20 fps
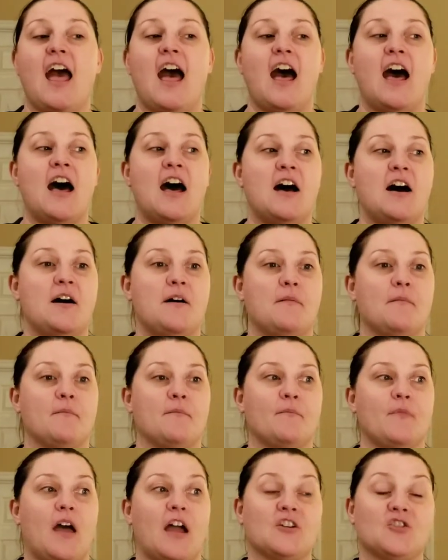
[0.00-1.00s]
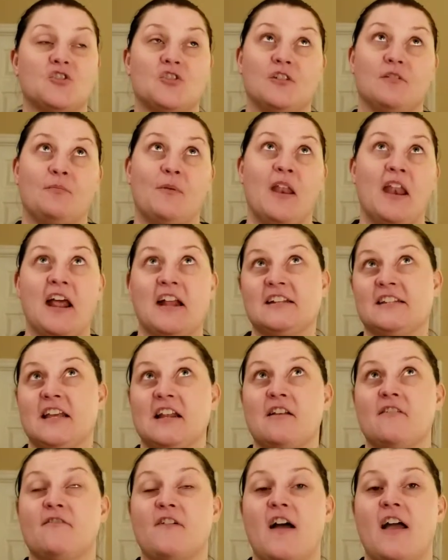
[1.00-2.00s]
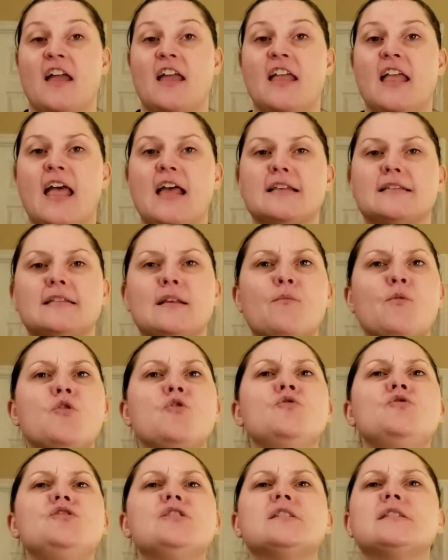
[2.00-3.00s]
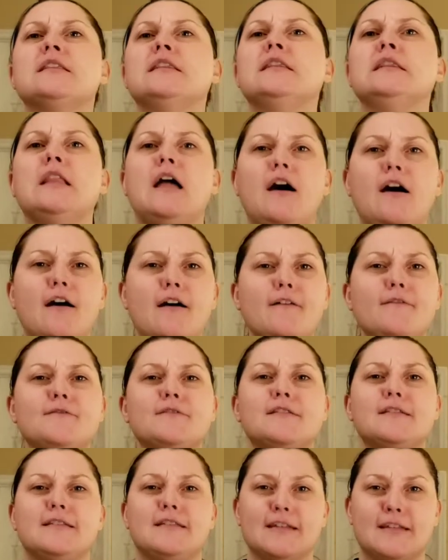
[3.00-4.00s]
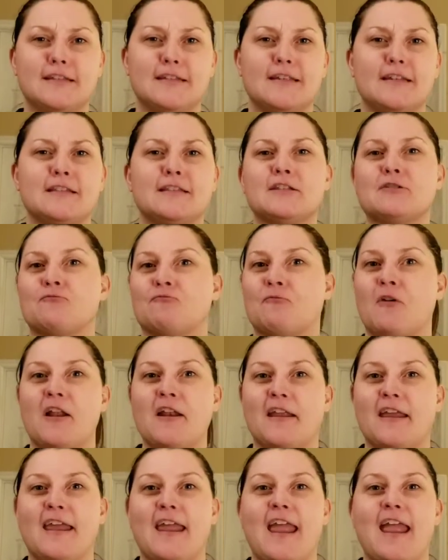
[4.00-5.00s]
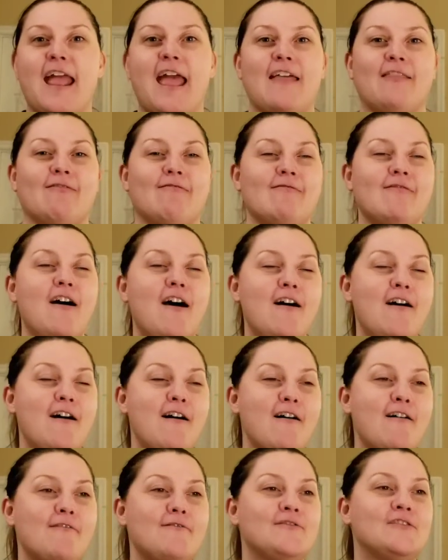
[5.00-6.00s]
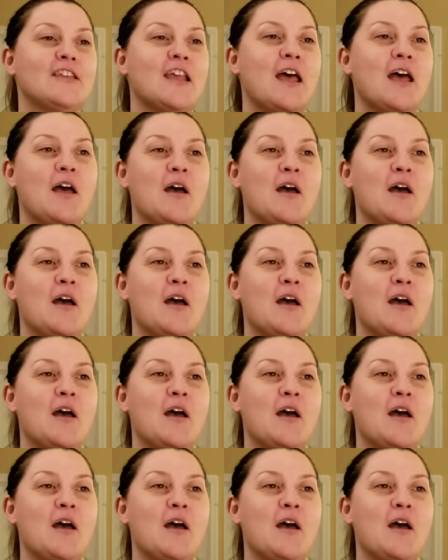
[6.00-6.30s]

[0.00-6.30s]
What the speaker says: I should have been identifying as someone who just loves distance running and loves